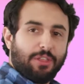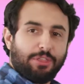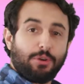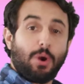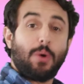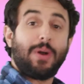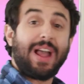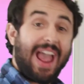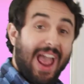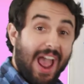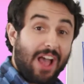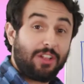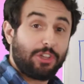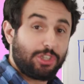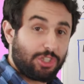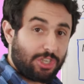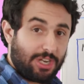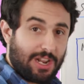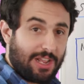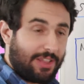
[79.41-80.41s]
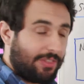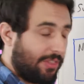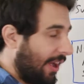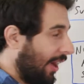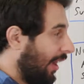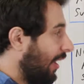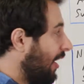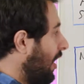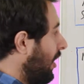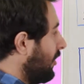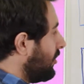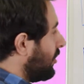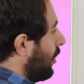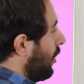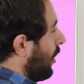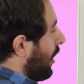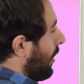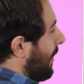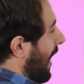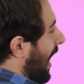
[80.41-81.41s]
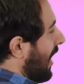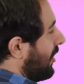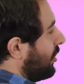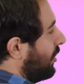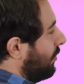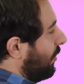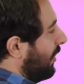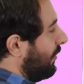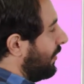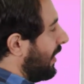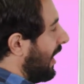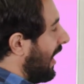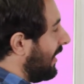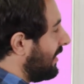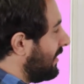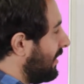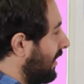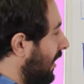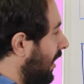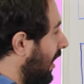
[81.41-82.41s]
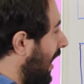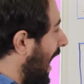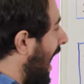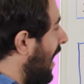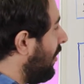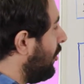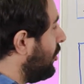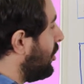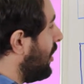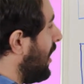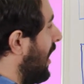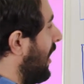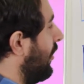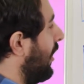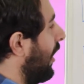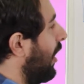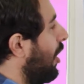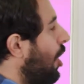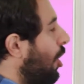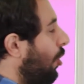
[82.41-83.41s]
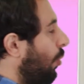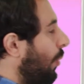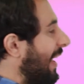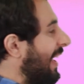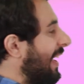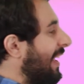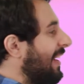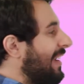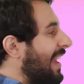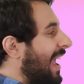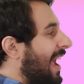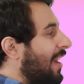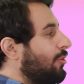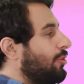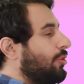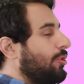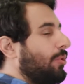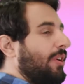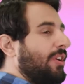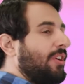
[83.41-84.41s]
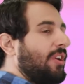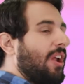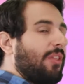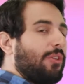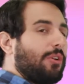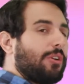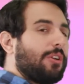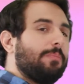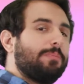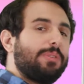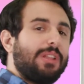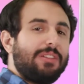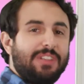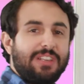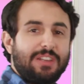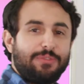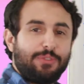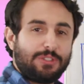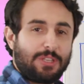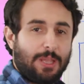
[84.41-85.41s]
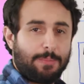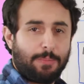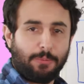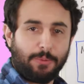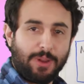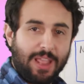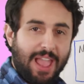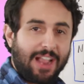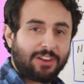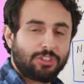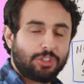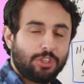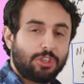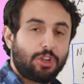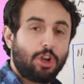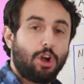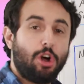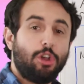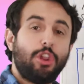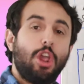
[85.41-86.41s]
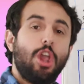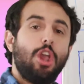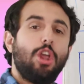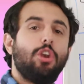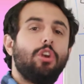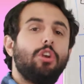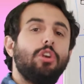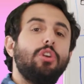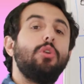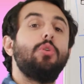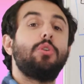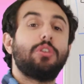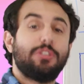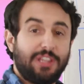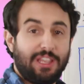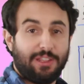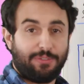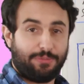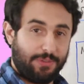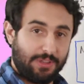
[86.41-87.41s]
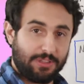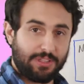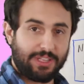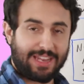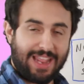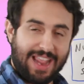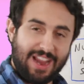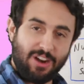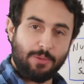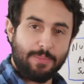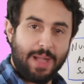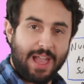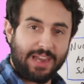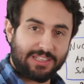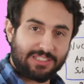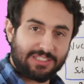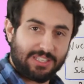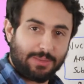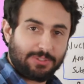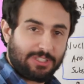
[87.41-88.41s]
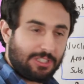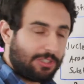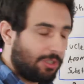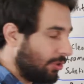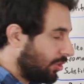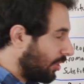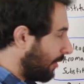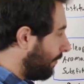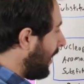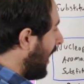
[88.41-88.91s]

throw a halogen on there. So imagine we've got a halogen on there. We can now do another completely different type of reaction called nucleophilic aromatic substitution.